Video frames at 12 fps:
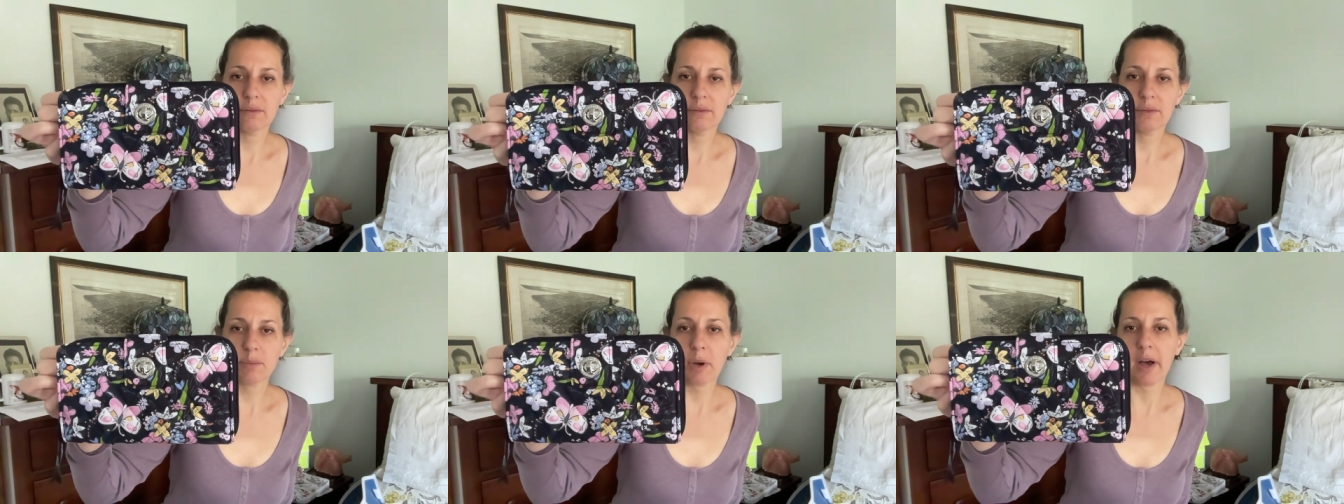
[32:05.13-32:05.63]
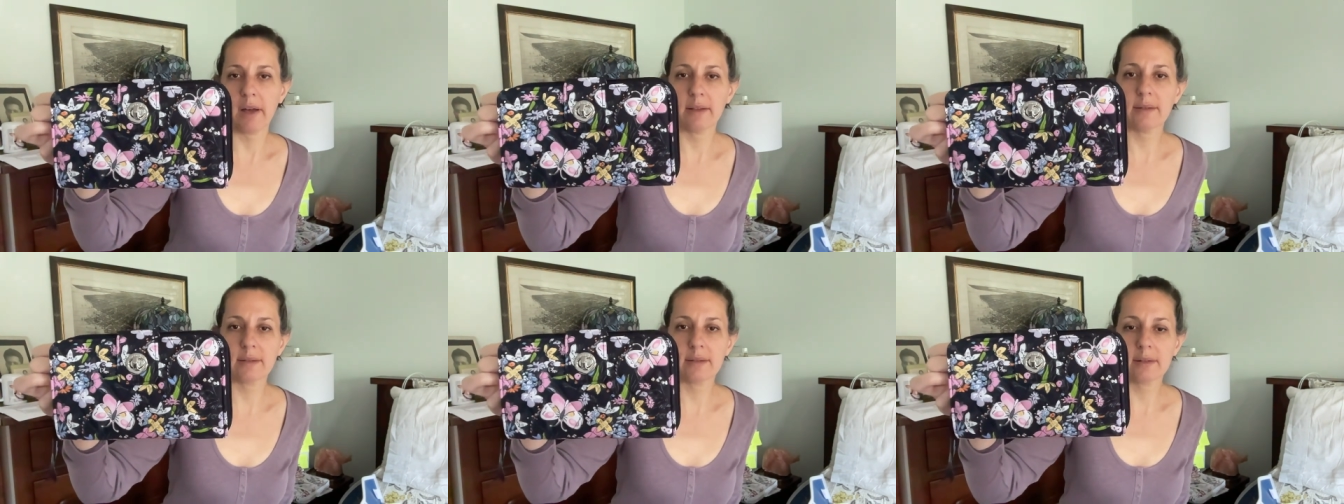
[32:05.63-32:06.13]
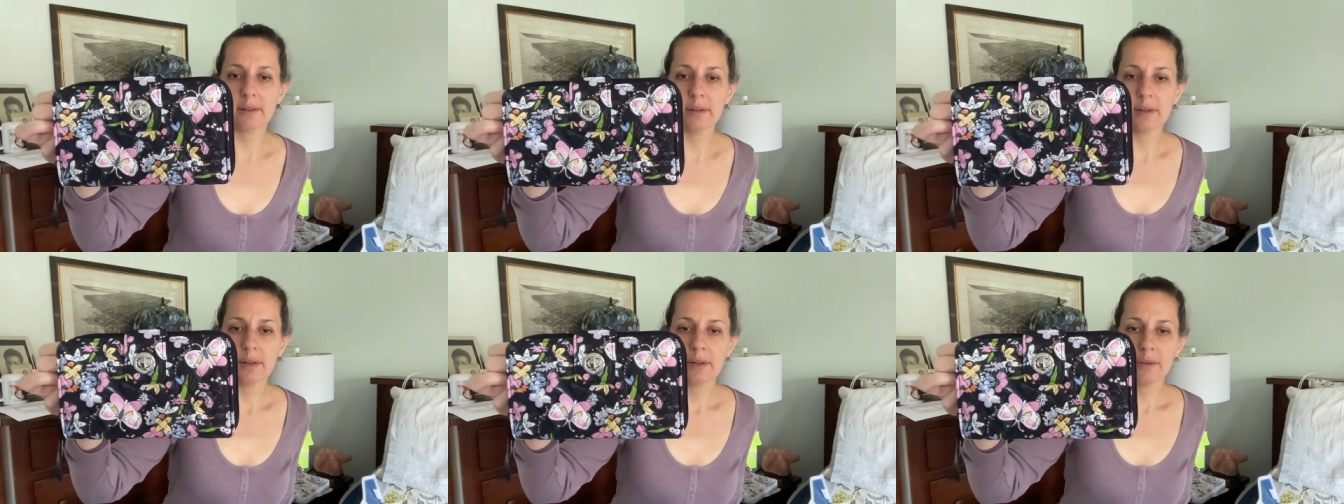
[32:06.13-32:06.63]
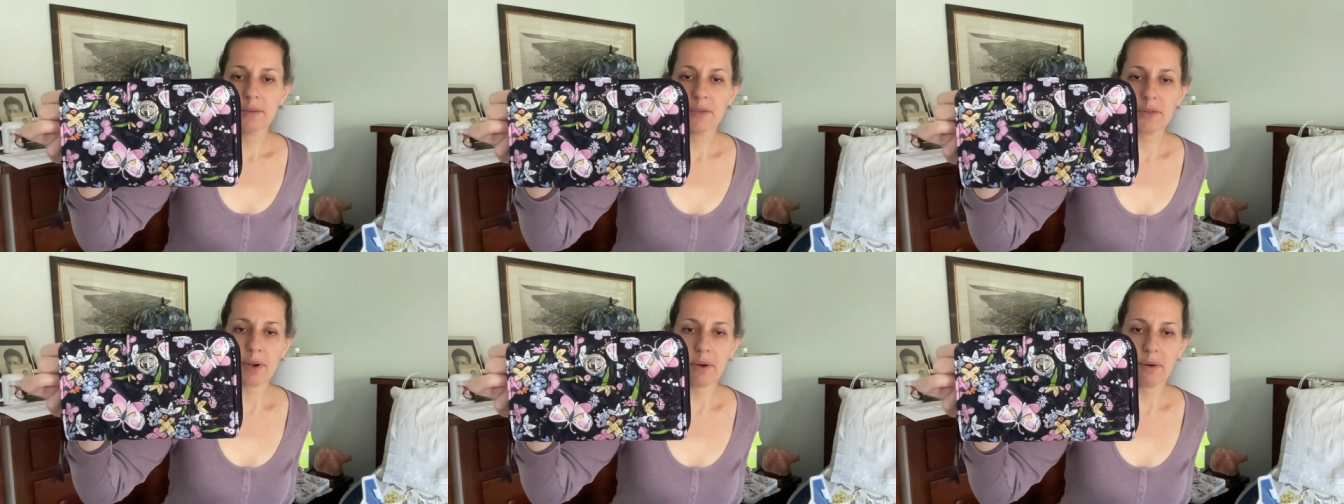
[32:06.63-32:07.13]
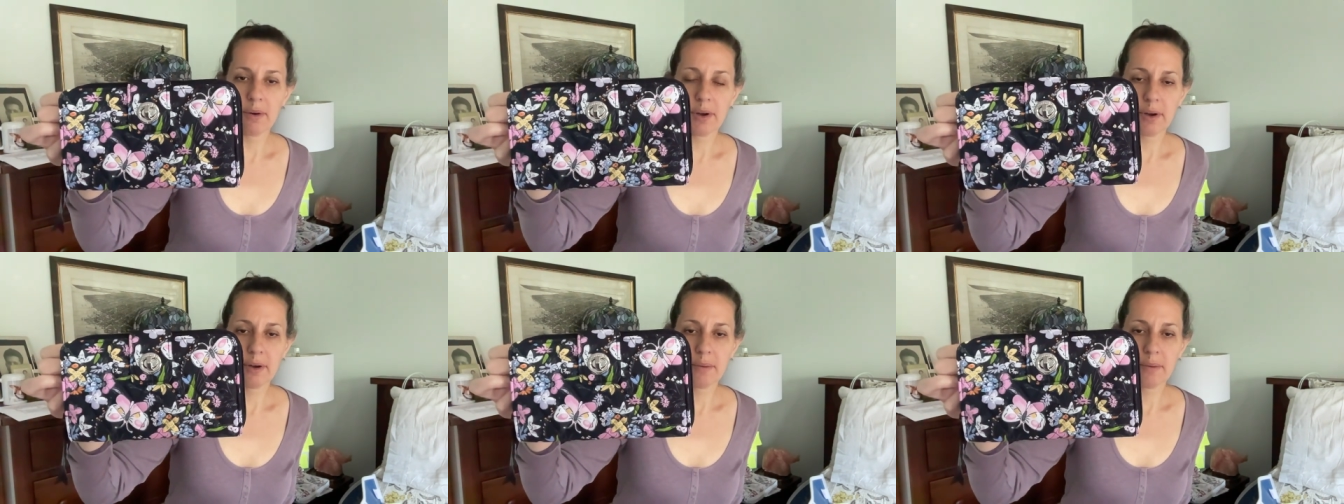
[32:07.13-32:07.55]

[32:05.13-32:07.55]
spots. So um,